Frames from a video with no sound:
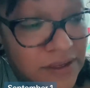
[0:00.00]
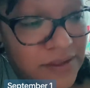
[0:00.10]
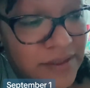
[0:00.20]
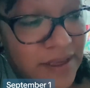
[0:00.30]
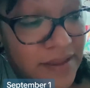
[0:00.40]

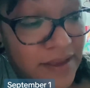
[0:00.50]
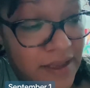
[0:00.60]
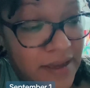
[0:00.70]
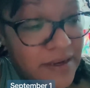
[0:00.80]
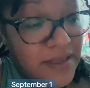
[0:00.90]
on the other
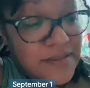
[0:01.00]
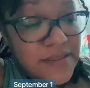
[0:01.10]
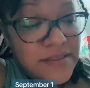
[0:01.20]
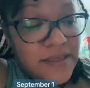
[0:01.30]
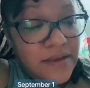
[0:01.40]
hand, is
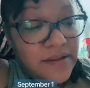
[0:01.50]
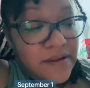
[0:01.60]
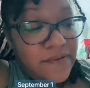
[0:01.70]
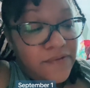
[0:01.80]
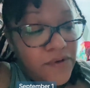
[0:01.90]
the skill
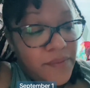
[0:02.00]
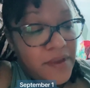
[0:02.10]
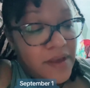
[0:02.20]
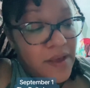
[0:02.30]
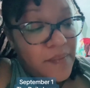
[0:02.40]
of
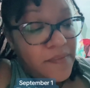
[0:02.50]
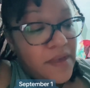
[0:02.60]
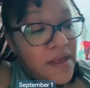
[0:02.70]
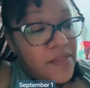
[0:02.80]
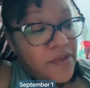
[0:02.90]
forming up
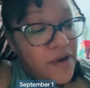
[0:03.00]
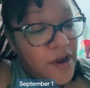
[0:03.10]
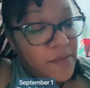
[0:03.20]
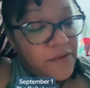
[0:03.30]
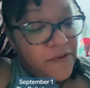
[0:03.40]
the
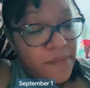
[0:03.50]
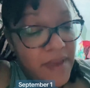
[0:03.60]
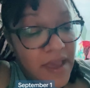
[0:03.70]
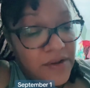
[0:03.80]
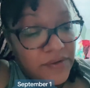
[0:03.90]
army for
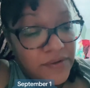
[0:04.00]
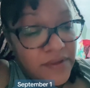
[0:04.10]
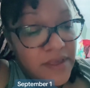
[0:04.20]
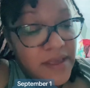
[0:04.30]
battle